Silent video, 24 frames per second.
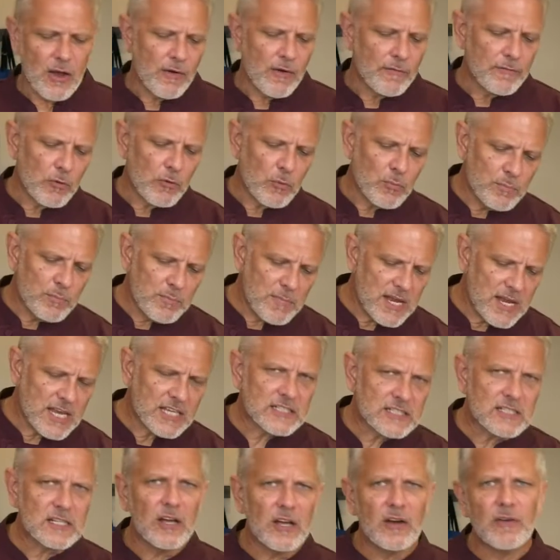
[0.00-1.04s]
For
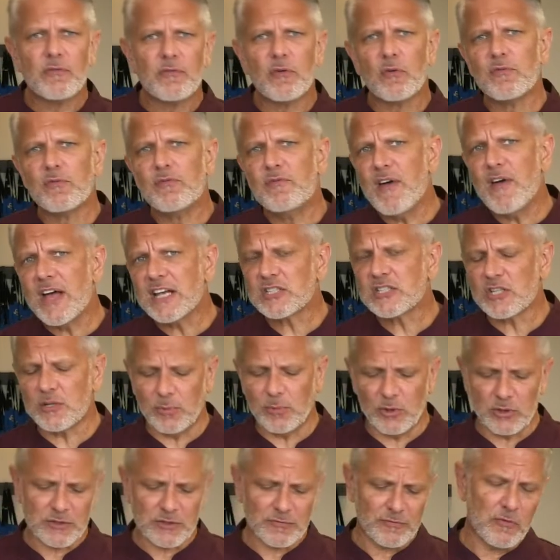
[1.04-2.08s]
meats, for
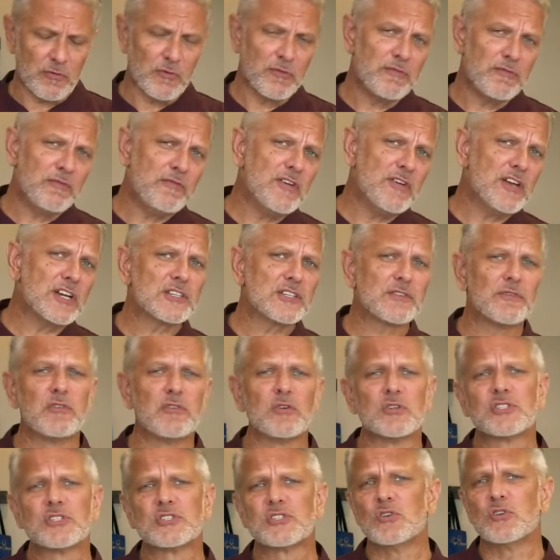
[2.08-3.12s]
vegetables, for fish, for
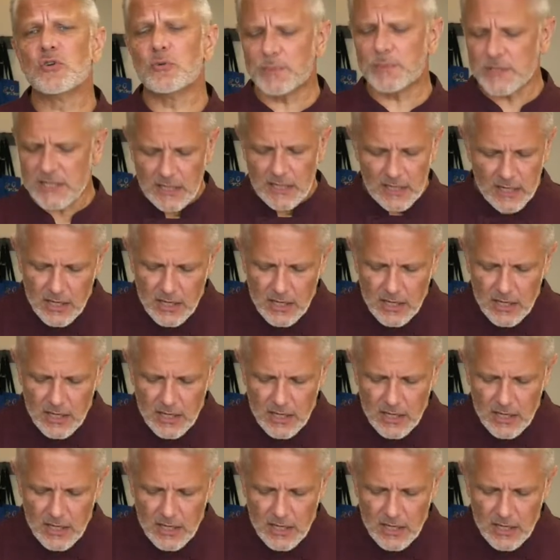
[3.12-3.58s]
soups.